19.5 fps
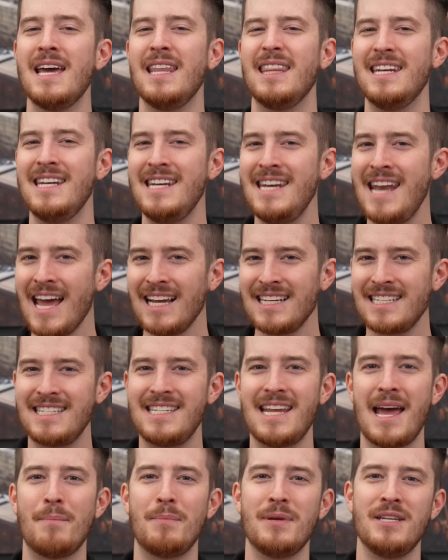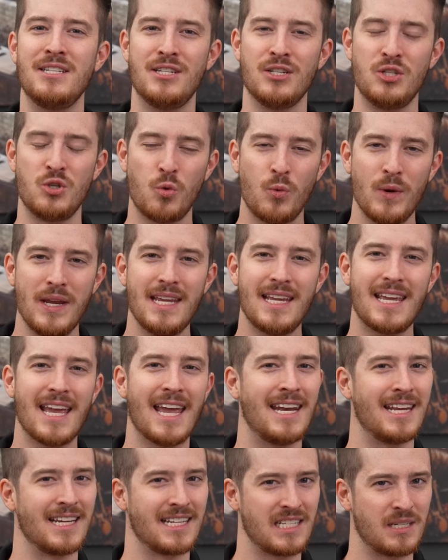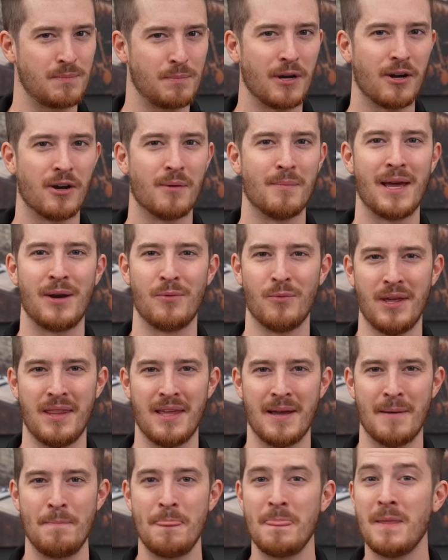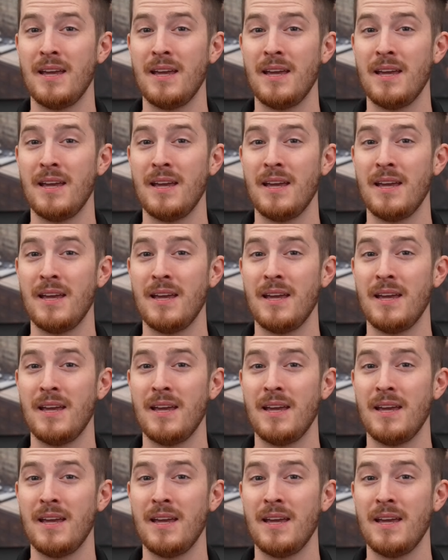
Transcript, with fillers: the next step is to tweak and experiment with it.